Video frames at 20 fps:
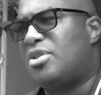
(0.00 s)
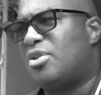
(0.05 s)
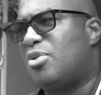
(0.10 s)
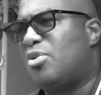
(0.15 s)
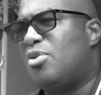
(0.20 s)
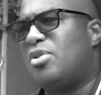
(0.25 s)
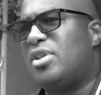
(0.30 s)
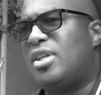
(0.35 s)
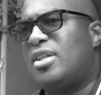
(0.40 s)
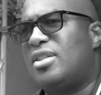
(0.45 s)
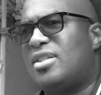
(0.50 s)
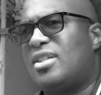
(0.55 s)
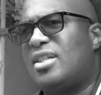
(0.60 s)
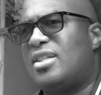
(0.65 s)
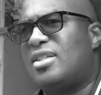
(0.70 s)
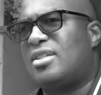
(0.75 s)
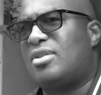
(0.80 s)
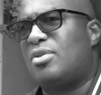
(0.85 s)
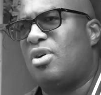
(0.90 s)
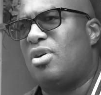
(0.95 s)
to
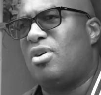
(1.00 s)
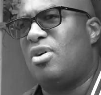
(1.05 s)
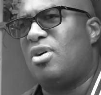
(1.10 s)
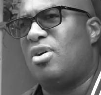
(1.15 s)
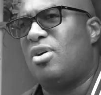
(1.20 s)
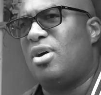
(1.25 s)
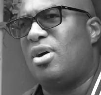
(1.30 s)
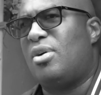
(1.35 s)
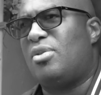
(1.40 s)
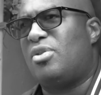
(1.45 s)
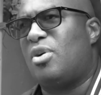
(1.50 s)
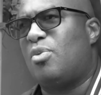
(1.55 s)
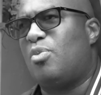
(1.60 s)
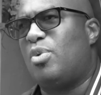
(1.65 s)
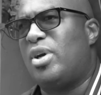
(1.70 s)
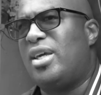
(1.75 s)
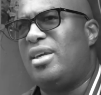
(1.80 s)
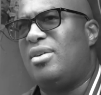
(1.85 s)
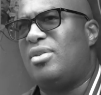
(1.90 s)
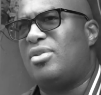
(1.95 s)
audiences that
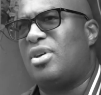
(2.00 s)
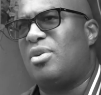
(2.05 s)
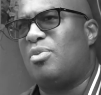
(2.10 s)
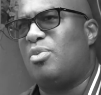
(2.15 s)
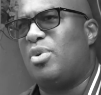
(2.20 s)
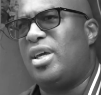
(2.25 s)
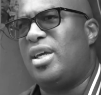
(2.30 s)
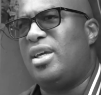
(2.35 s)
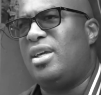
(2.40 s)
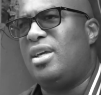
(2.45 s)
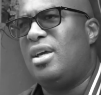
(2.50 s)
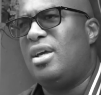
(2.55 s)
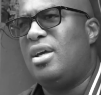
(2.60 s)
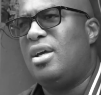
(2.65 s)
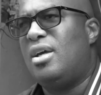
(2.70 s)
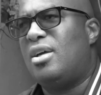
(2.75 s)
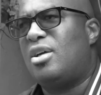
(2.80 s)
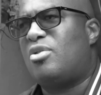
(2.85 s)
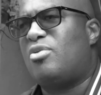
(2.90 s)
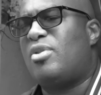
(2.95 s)
we, that we
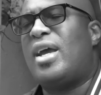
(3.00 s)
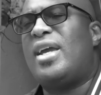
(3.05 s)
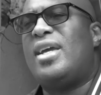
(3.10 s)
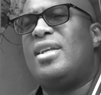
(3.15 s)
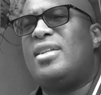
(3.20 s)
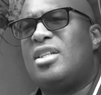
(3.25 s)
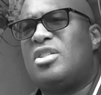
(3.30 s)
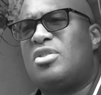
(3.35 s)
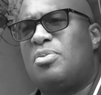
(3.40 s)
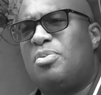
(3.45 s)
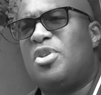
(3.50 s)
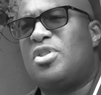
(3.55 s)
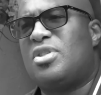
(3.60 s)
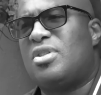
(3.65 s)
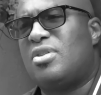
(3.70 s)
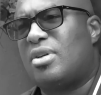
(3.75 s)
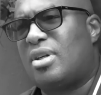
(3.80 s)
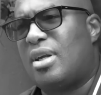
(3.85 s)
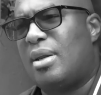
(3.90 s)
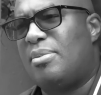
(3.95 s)
create and
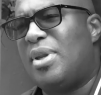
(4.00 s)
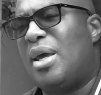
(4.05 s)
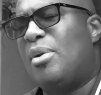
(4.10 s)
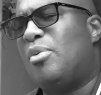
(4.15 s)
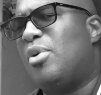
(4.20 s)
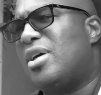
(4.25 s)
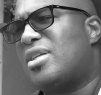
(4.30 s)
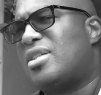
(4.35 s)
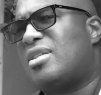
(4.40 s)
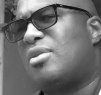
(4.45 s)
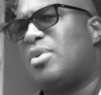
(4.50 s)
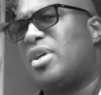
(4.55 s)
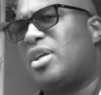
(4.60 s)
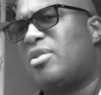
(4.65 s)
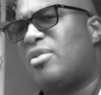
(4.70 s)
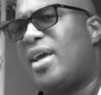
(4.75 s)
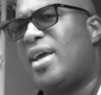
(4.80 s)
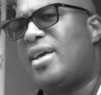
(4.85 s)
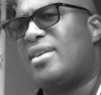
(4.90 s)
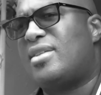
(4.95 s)
distribution networks that we
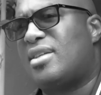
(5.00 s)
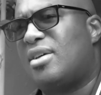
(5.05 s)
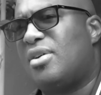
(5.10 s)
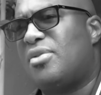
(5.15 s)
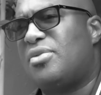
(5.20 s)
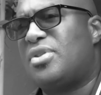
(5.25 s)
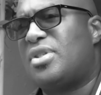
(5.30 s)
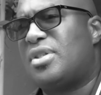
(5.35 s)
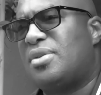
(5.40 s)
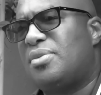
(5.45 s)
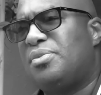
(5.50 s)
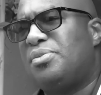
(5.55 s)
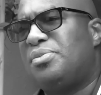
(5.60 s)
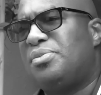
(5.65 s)
create ourselves.